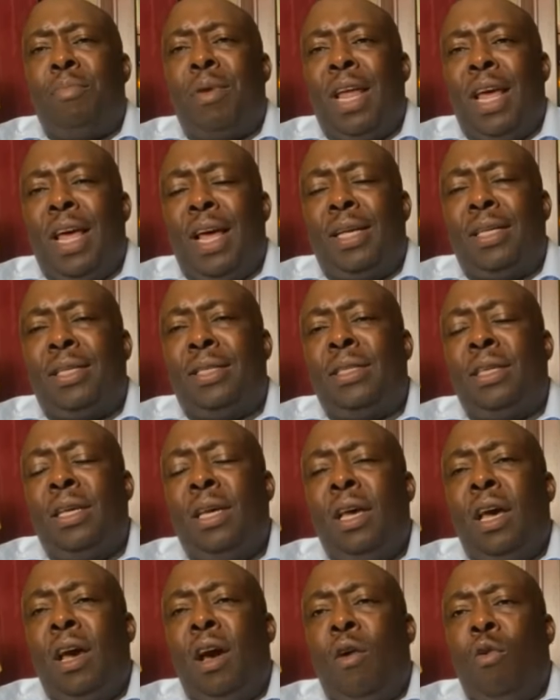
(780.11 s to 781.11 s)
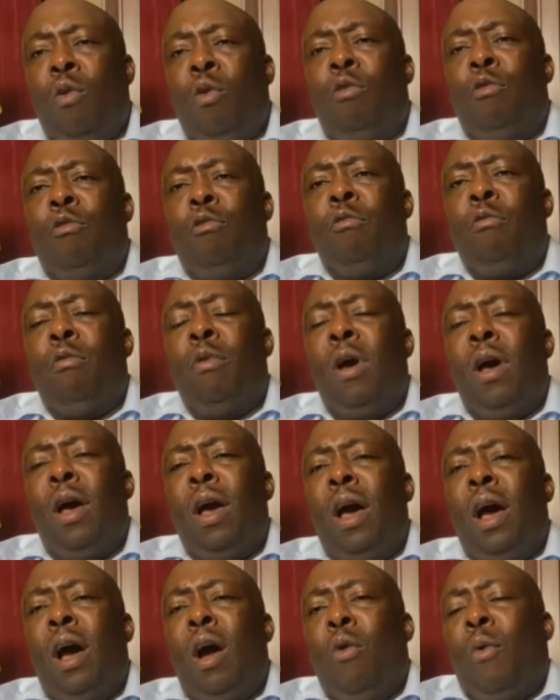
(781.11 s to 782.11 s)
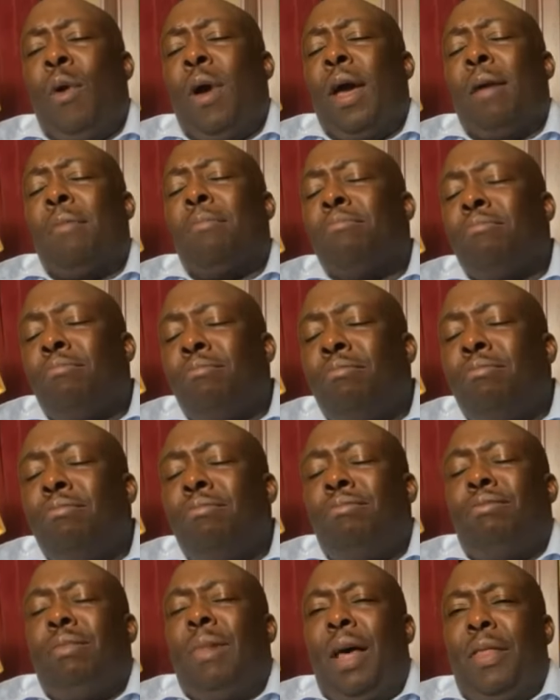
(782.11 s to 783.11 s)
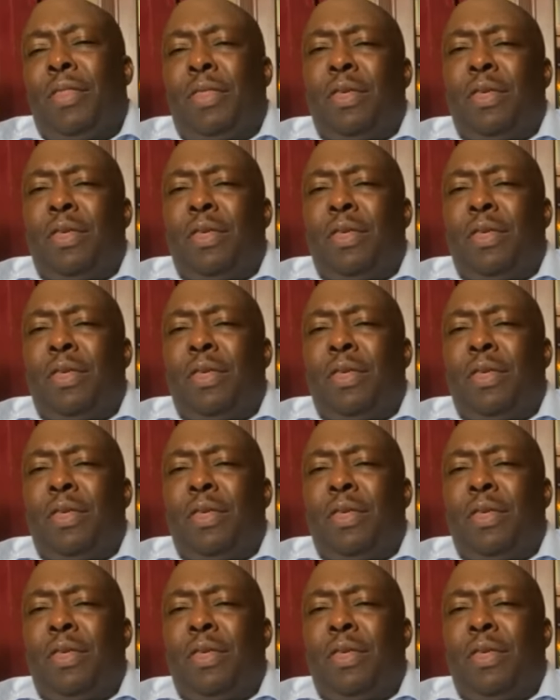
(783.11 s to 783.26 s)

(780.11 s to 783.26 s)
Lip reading: players who were, I